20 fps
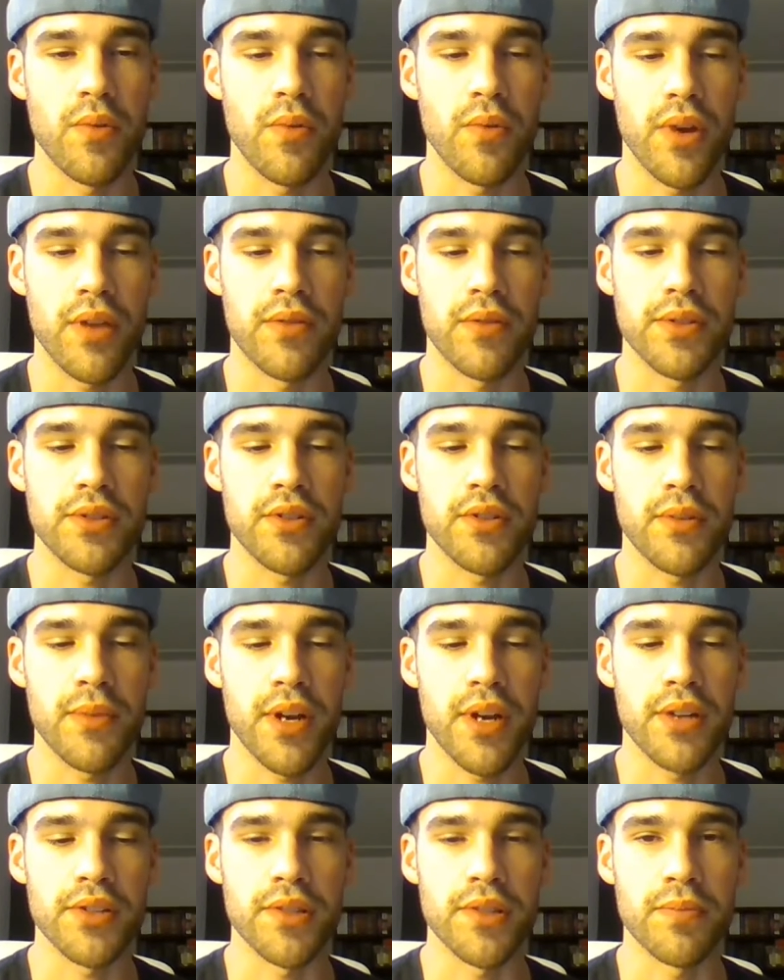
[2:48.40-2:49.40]
whatever's in your
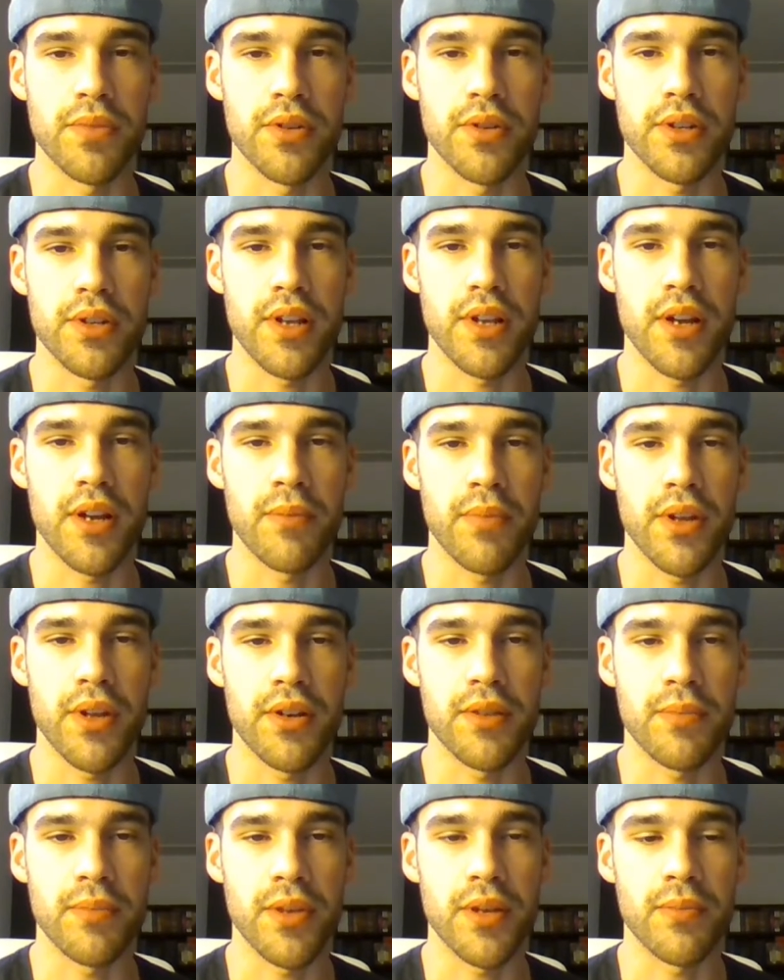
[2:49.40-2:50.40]
mind, just put it down, pen
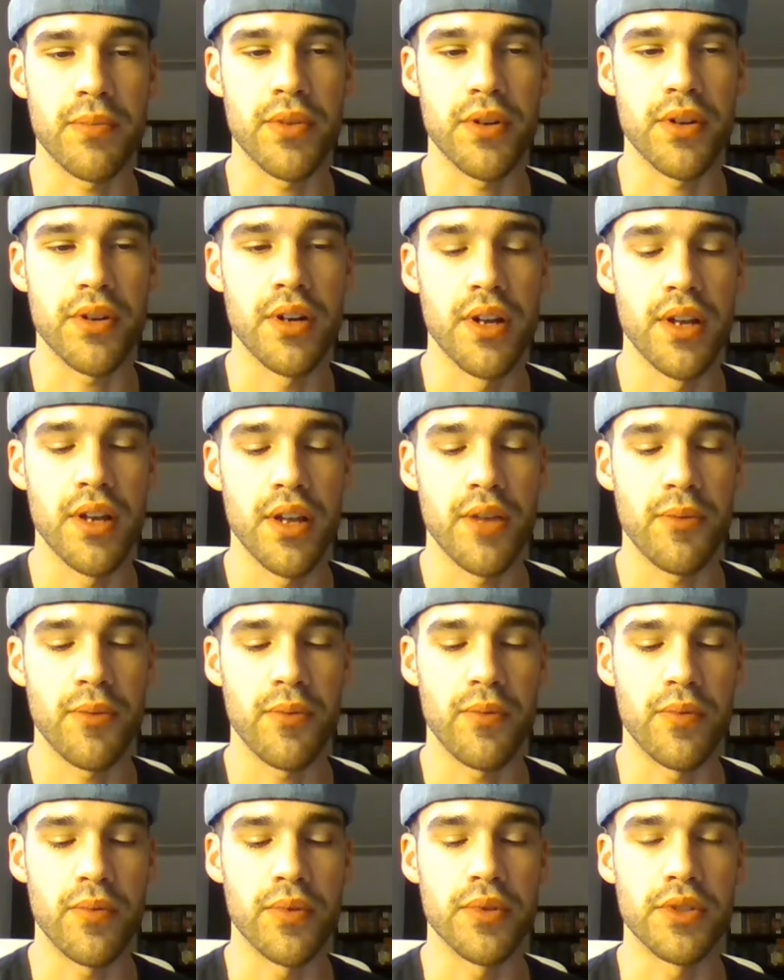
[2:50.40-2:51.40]
to paper.
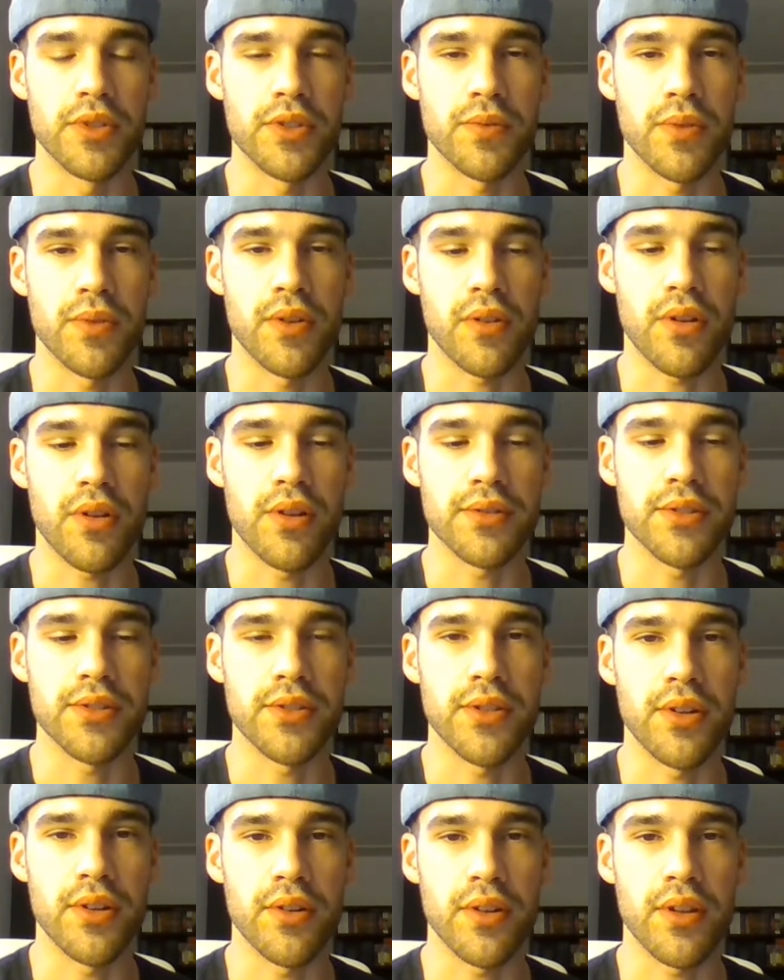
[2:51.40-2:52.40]
We really just want to
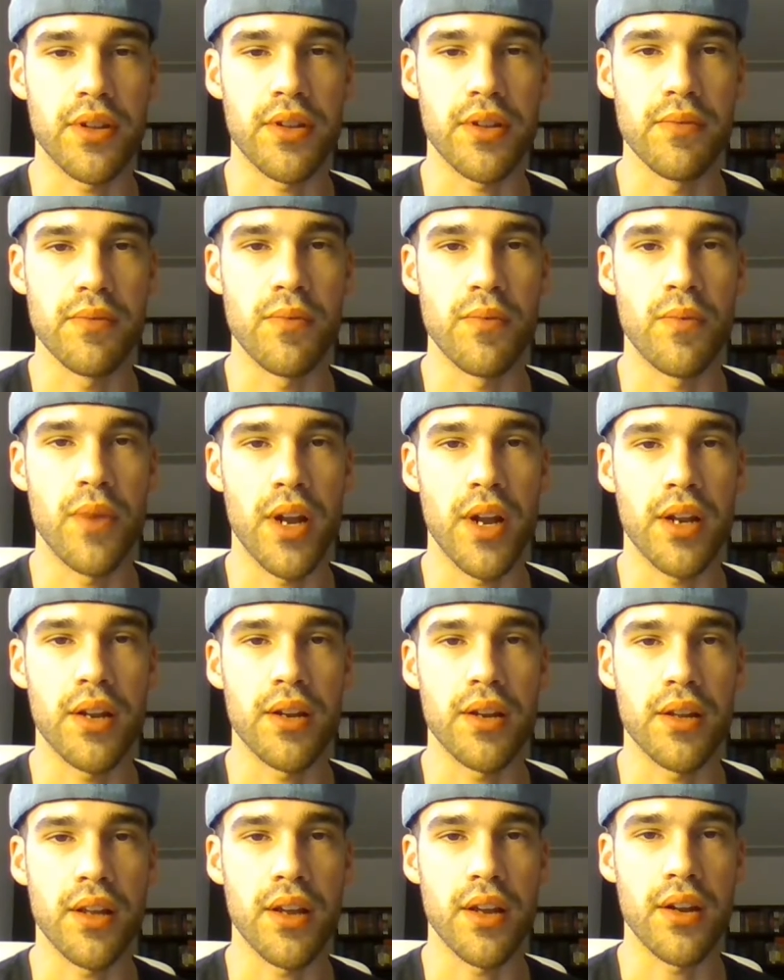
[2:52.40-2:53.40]
concentrate on writing
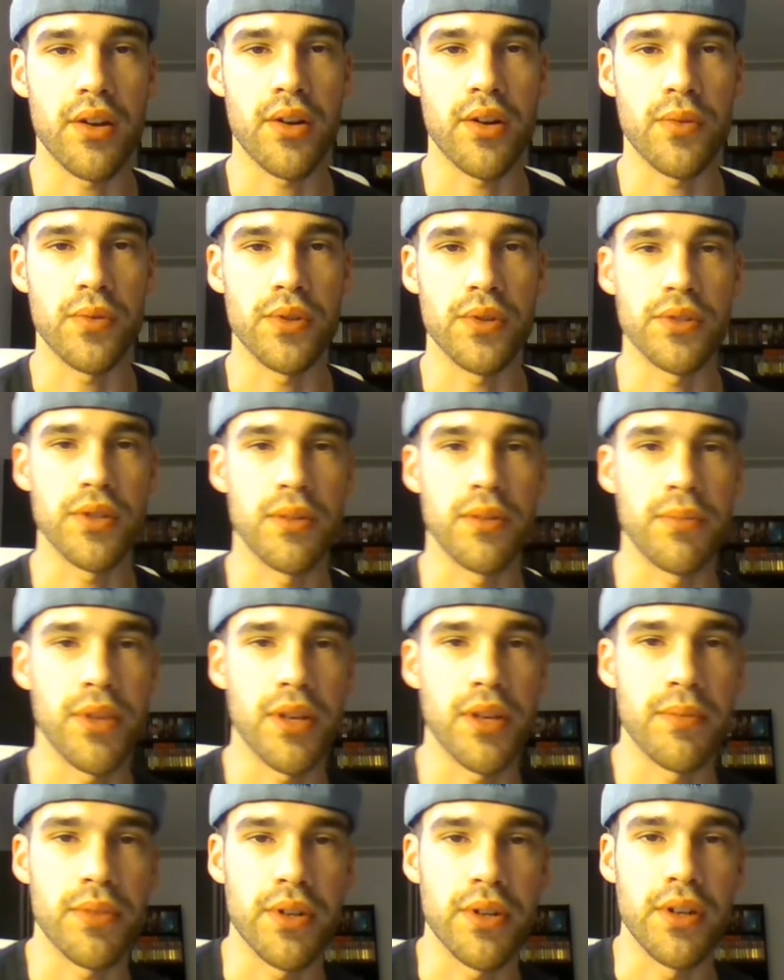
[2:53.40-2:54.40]
and getting our words on
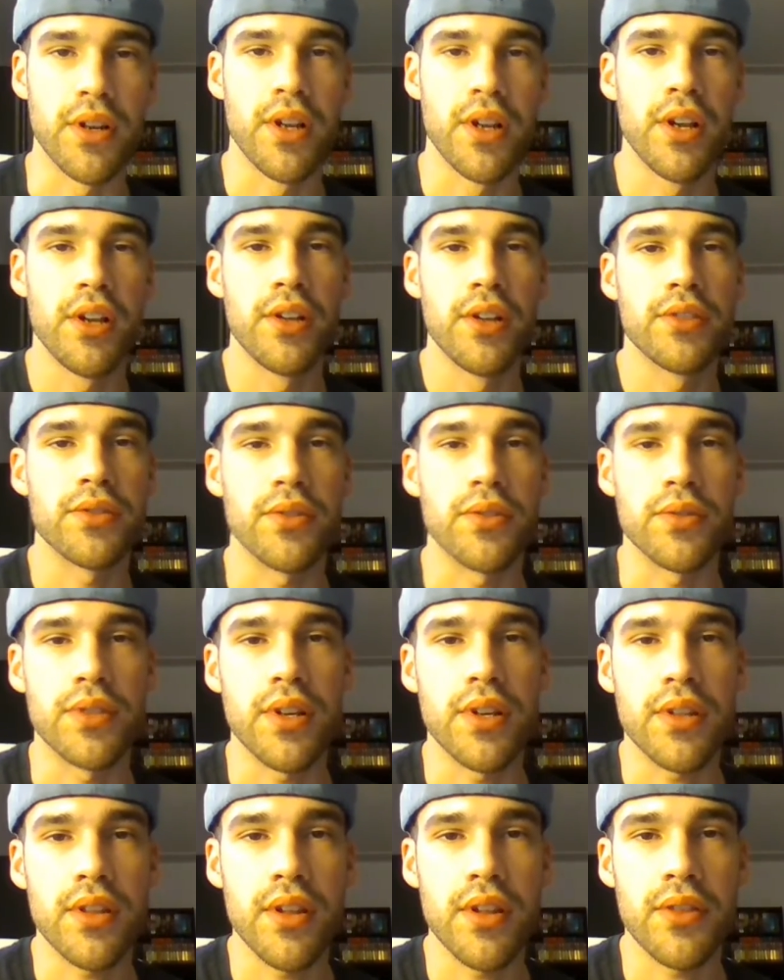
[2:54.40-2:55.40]
paper. So
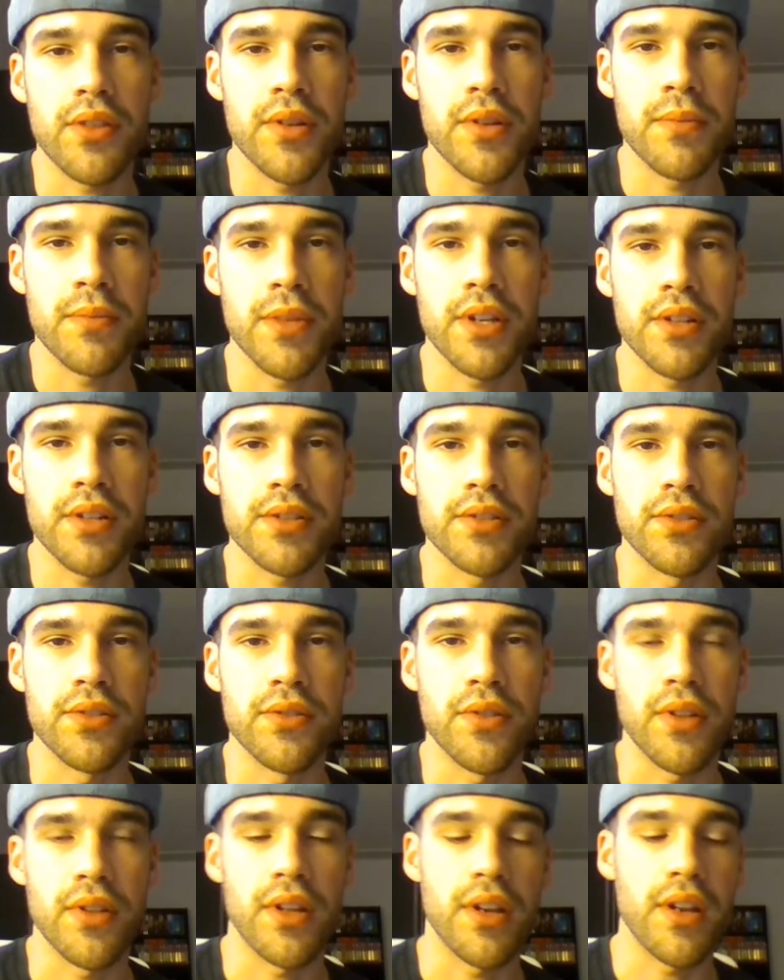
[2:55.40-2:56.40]
take that 3 minutes and
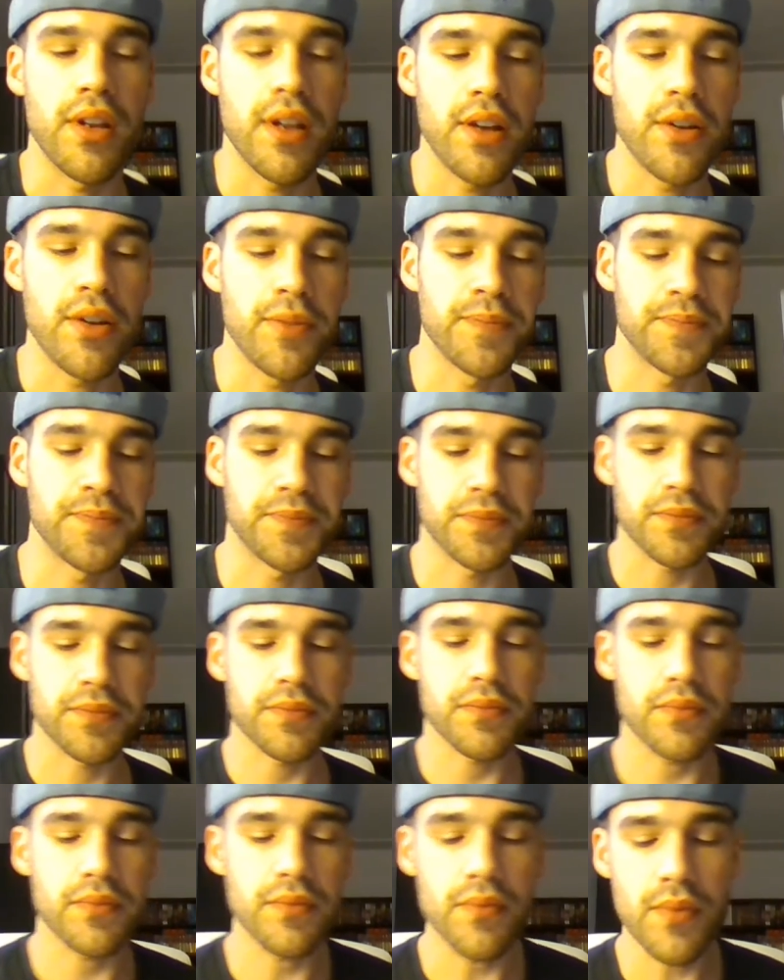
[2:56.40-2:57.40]
do that now.
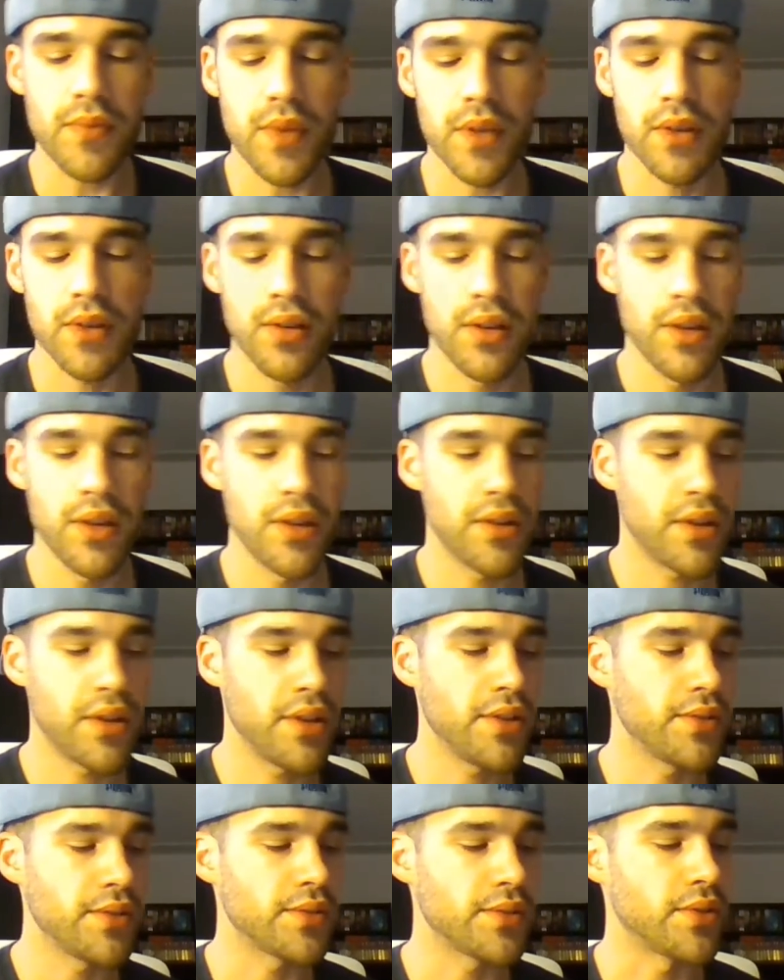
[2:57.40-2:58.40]

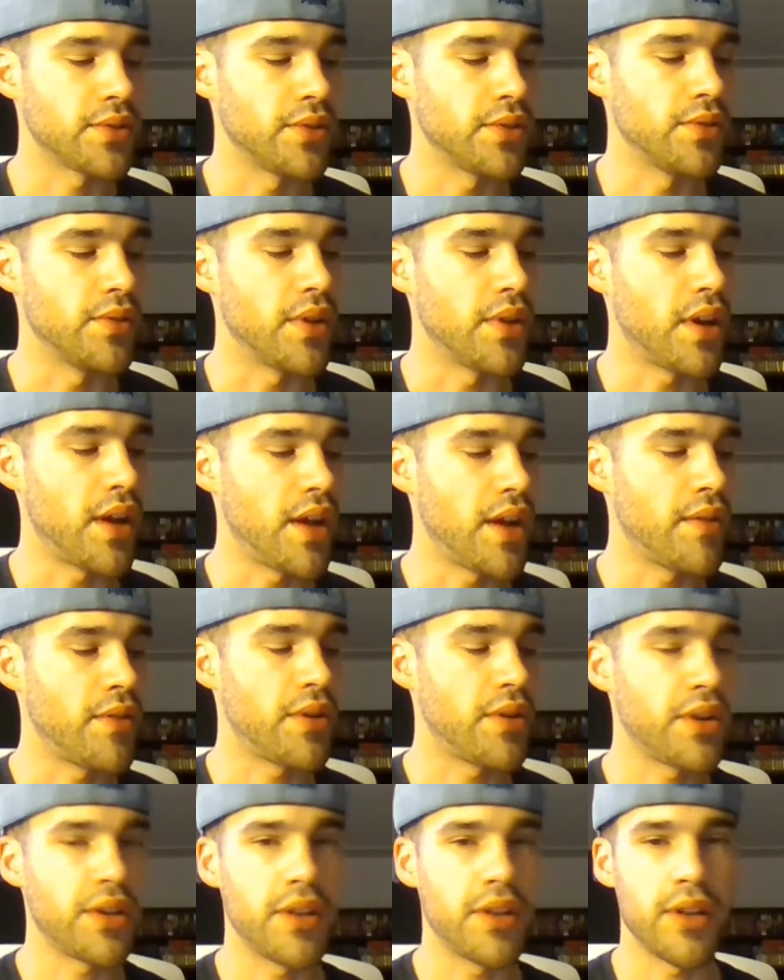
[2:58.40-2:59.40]
Okay, so I've
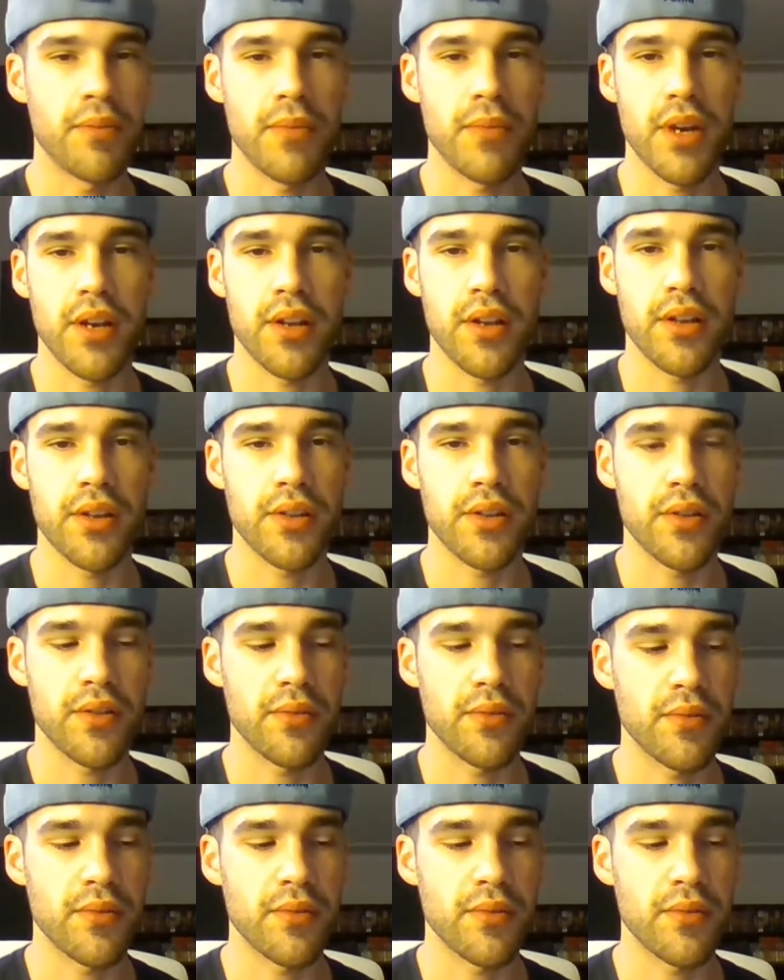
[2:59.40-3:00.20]
already done my